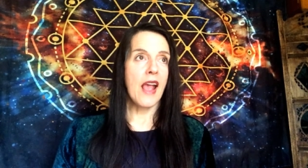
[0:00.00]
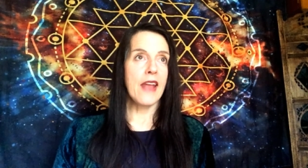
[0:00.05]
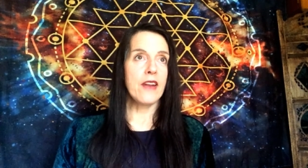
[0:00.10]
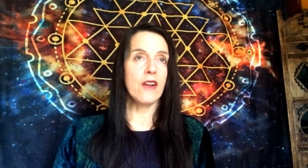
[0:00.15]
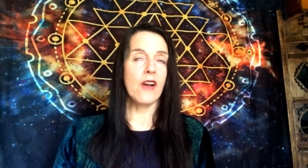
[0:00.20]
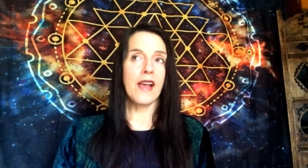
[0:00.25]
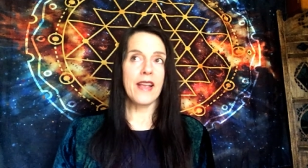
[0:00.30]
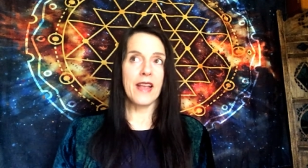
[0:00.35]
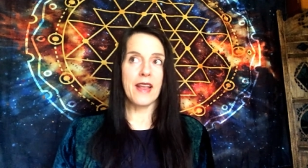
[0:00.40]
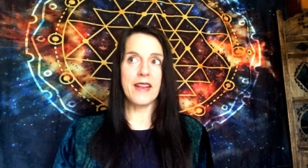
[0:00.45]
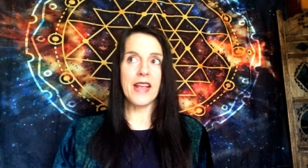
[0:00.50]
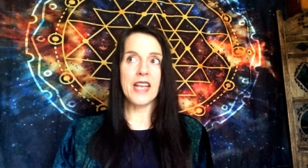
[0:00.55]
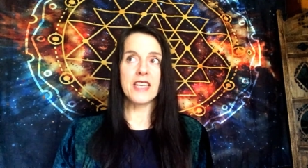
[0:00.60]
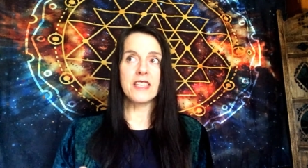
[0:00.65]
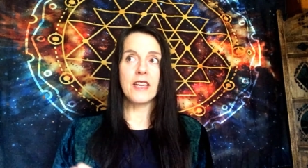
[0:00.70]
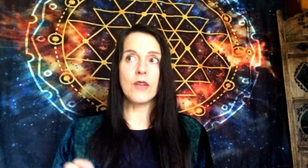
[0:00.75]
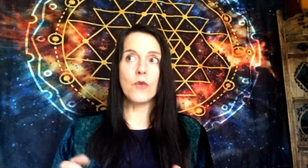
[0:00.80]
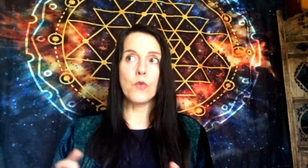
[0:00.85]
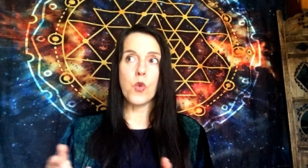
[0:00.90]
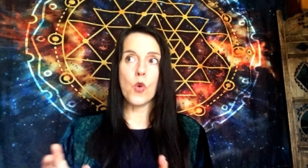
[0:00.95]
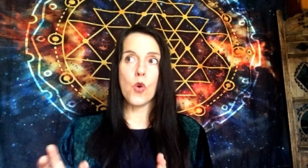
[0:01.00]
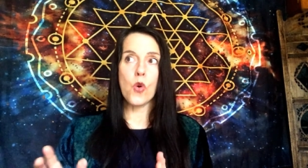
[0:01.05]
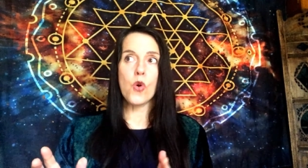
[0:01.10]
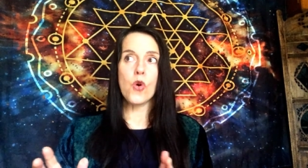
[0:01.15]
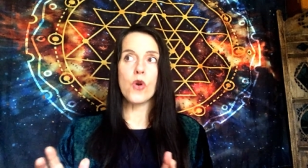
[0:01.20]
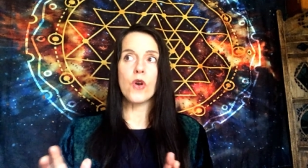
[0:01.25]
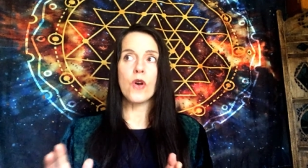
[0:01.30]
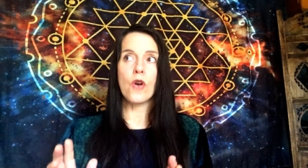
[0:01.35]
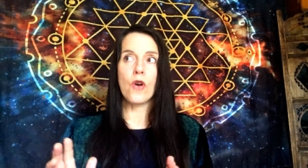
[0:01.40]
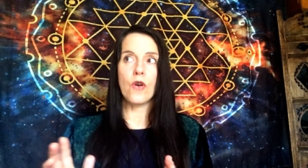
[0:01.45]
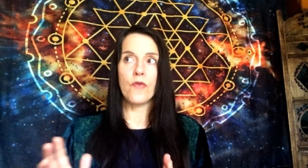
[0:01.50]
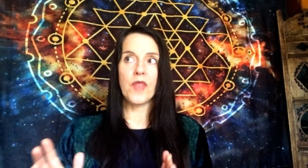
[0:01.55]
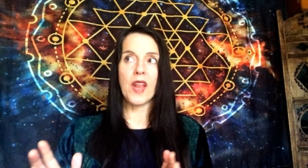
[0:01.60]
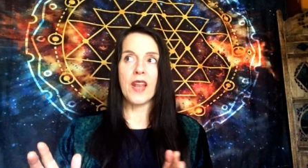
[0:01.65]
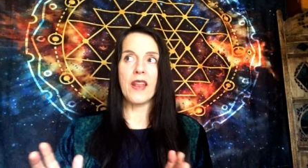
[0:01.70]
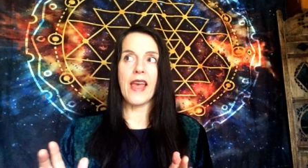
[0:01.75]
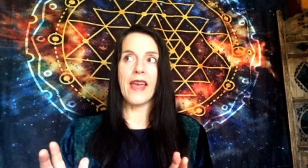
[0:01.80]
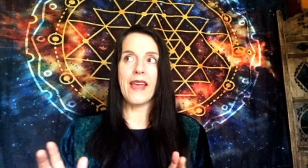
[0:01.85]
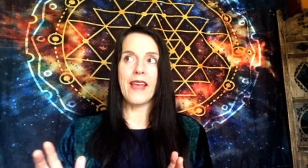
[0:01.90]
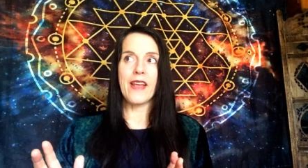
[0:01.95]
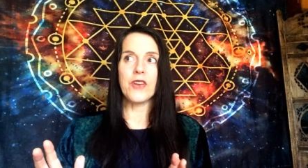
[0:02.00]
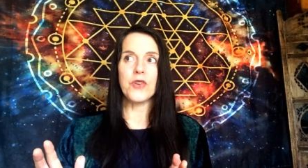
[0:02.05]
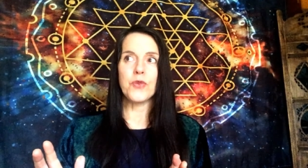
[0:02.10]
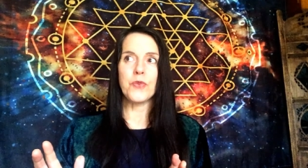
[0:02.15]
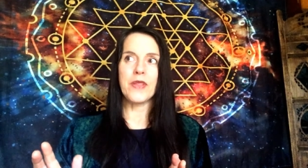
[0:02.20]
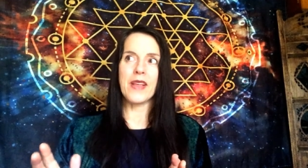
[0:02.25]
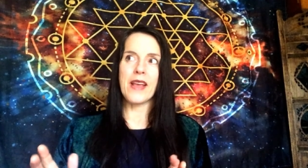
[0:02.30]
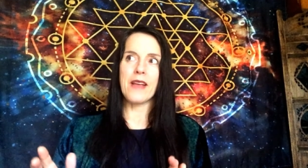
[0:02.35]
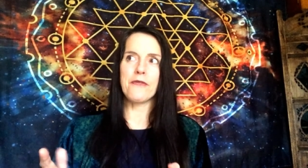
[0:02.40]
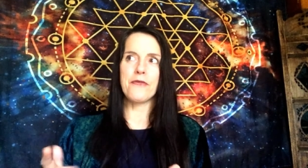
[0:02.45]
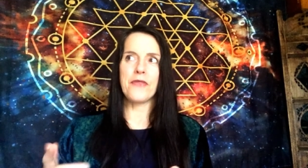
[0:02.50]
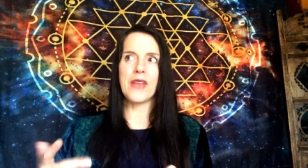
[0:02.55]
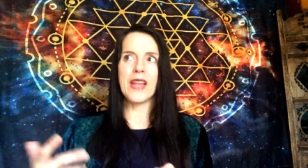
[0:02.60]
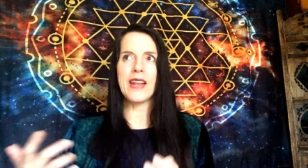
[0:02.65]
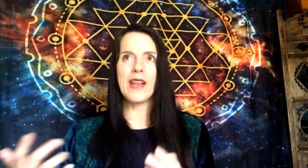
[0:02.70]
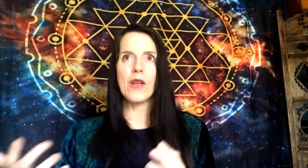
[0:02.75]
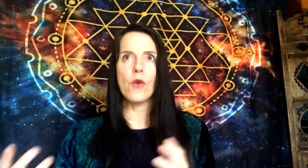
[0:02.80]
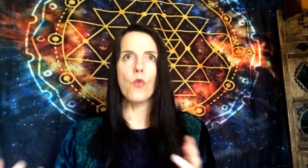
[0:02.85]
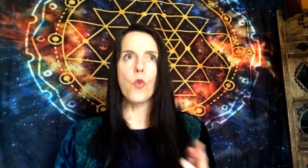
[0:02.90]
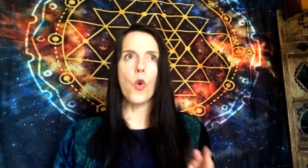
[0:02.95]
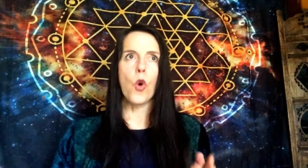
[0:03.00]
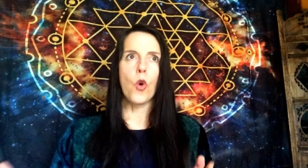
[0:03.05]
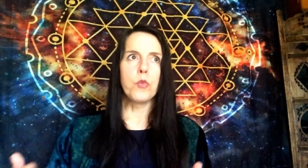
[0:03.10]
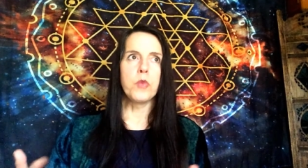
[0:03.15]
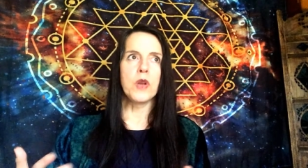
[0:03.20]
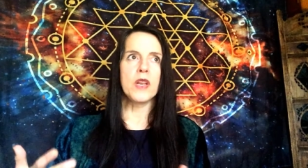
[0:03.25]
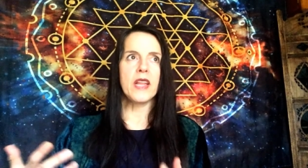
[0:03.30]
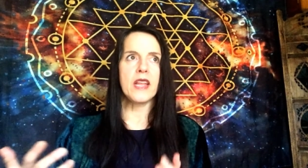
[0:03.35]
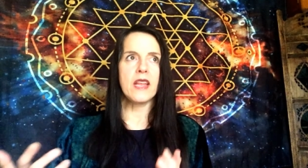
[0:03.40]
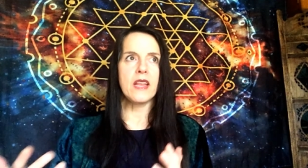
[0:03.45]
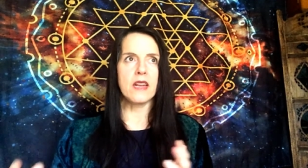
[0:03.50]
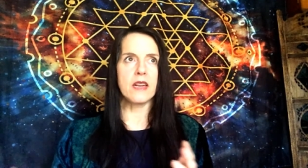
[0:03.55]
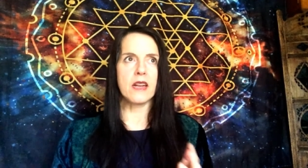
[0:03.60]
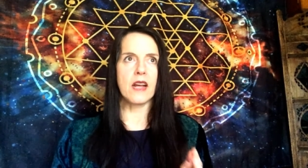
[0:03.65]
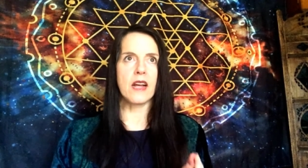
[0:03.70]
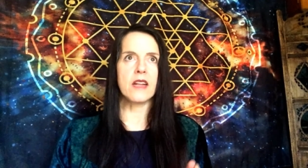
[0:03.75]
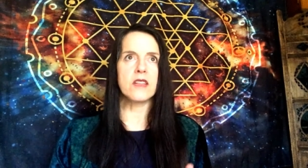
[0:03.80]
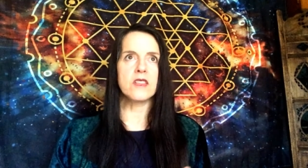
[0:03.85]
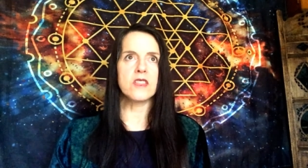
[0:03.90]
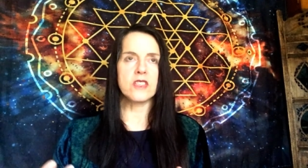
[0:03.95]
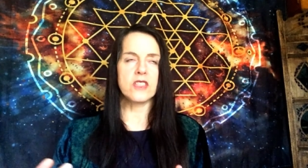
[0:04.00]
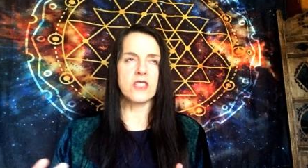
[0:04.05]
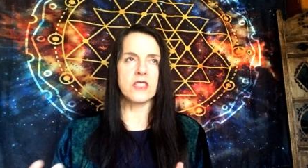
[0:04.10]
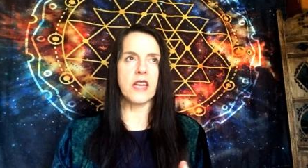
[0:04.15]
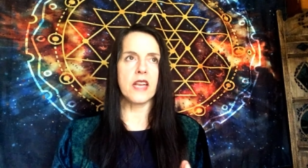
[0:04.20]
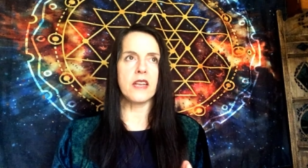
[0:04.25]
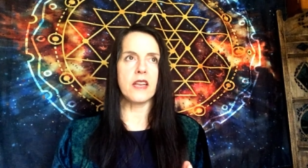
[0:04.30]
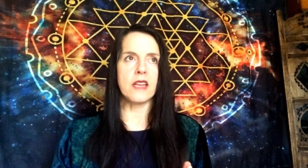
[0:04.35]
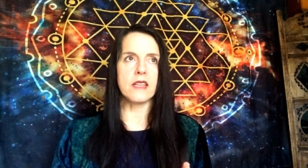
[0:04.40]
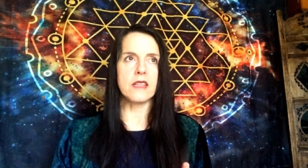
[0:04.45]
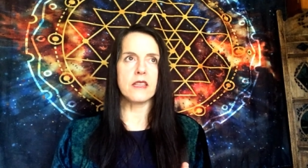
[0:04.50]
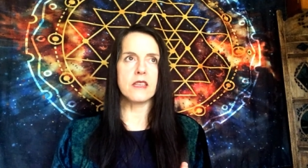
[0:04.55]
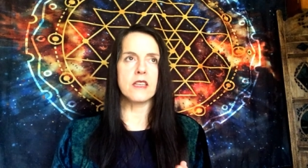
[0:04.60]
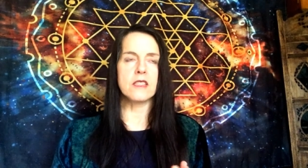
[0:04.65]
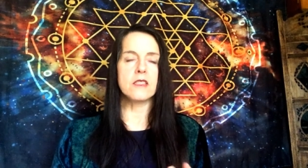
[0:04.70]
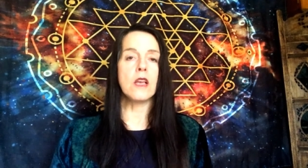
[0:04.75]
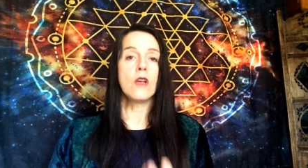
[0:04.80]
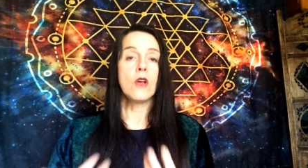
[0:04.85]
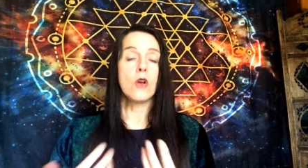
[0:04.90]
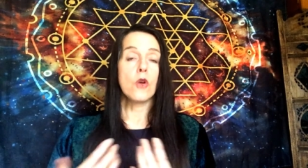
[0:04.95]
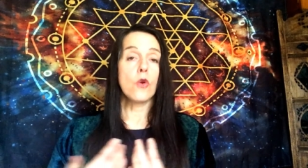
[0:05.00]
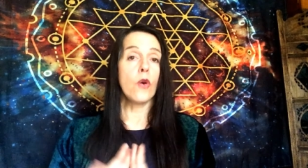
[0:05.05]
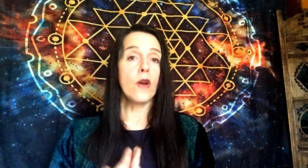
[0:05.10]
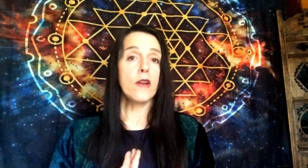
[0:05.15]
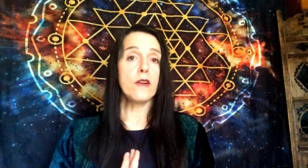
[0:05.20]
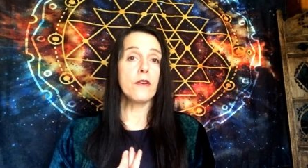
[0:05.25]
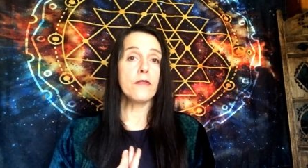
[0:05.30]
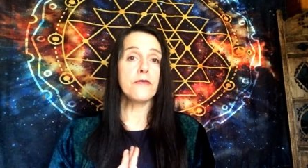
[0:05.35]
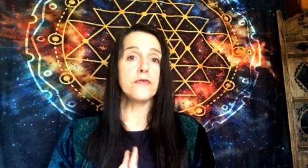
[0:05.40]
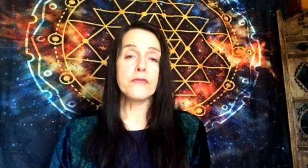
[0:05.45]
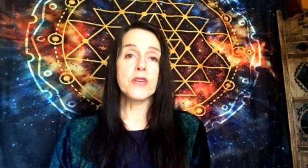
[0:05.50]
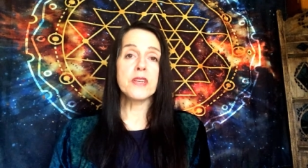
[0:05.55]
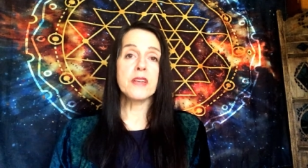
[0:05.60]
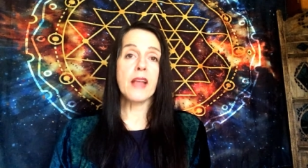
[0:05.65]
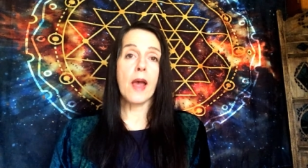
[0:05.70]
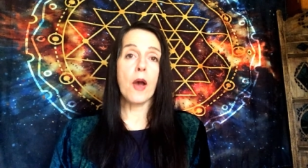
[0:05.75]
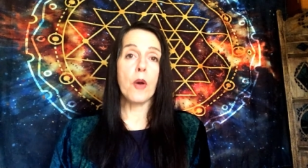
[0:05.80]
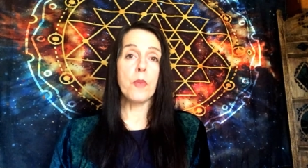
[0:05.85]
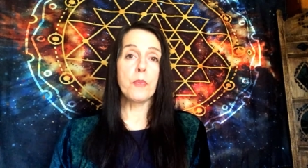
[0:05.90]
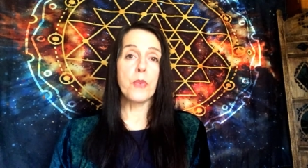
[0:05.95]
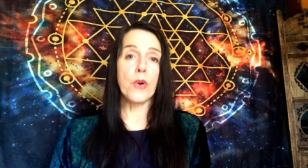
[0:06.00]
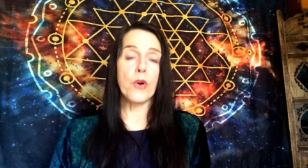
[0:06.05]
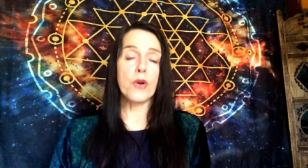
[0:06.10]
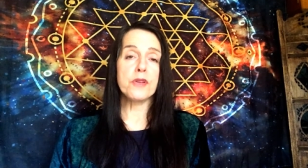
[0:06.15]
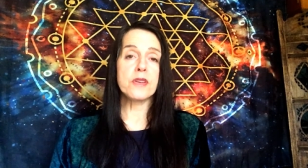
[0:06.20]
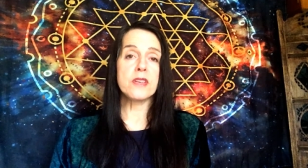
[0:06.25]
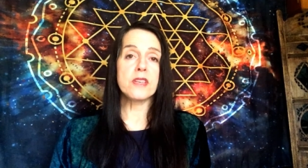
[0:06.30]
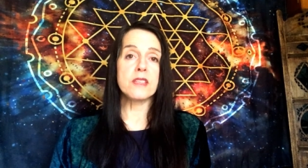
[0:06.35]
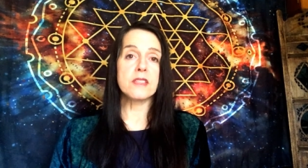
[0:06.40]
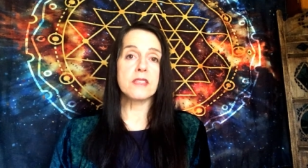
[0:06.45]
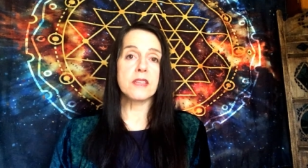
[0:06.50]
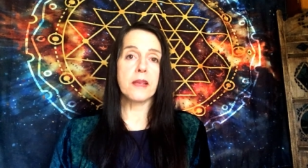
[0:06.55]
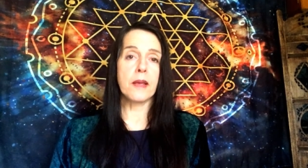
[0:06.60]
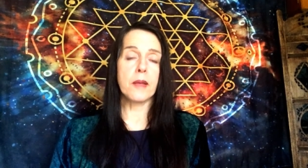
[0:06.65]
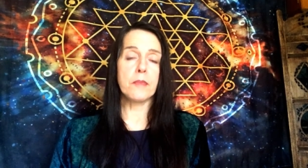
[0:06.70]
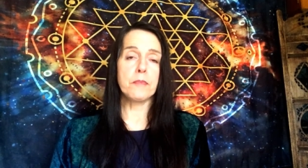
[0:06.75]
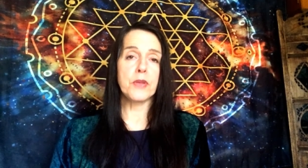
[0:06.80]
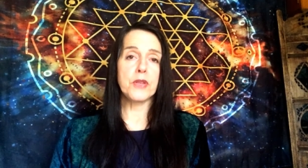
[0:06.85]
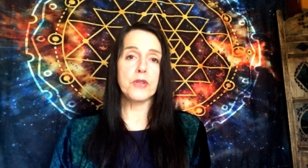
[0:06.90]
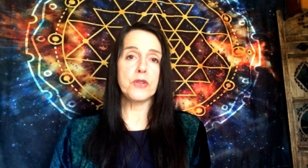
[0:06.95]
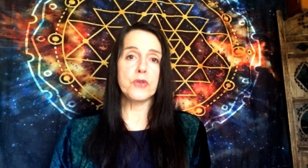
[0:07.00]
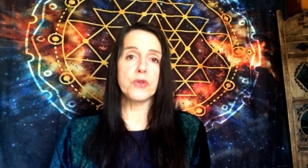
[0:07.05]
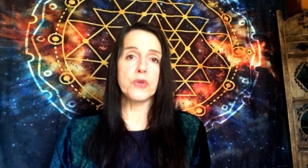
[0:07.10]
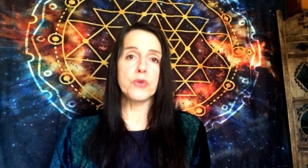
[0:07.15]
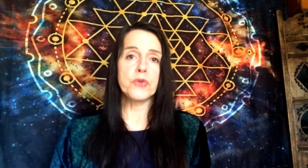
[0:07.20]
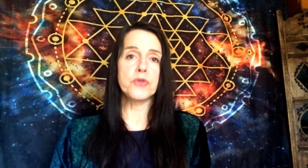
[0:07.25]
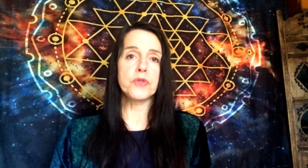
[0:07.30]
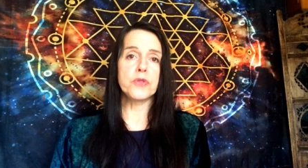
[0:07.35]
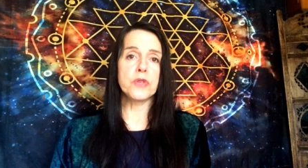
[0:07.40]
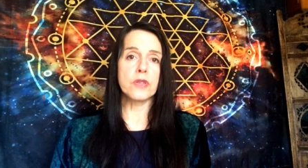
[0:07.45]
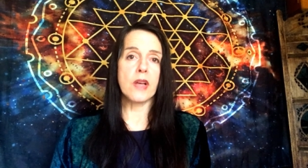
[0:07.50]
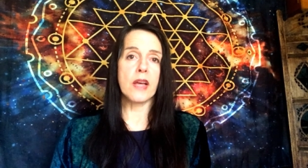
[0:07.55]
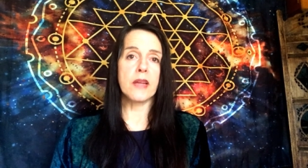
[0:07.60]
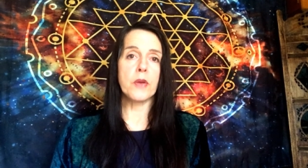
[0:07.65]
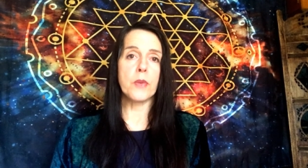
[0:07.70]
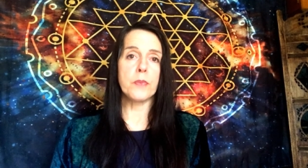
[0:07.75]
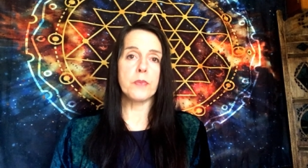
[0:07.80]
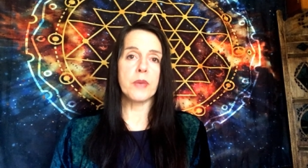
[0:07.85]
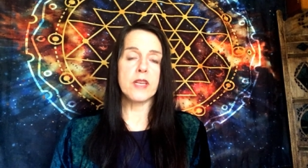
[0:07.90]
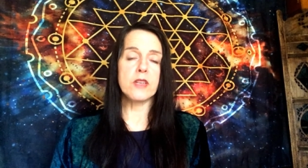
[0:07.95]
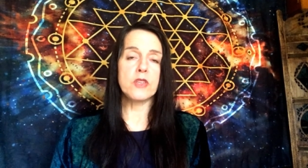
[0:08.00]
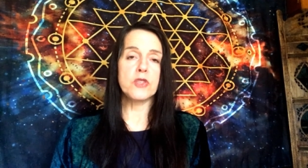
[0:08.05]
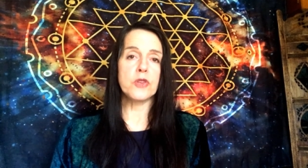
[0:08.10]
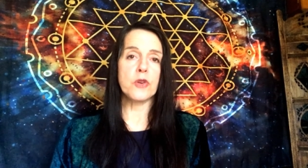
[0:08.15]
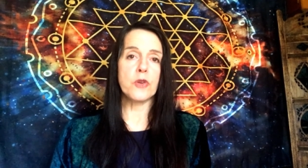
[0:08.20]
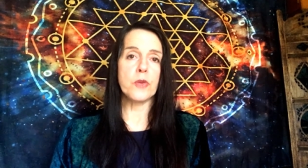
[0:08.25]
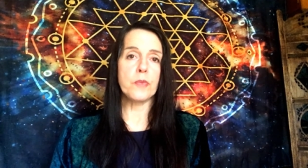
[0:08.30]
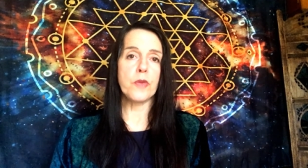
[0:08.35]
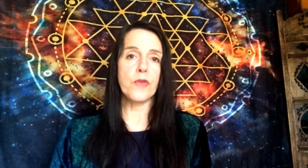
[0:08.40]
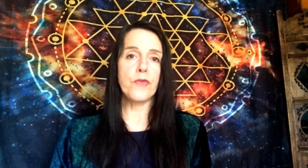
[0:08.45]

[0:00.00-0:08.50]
and I could actually walk on the land without feeling wobbly and unsteady because quite often our bodies can be used like a pendulum.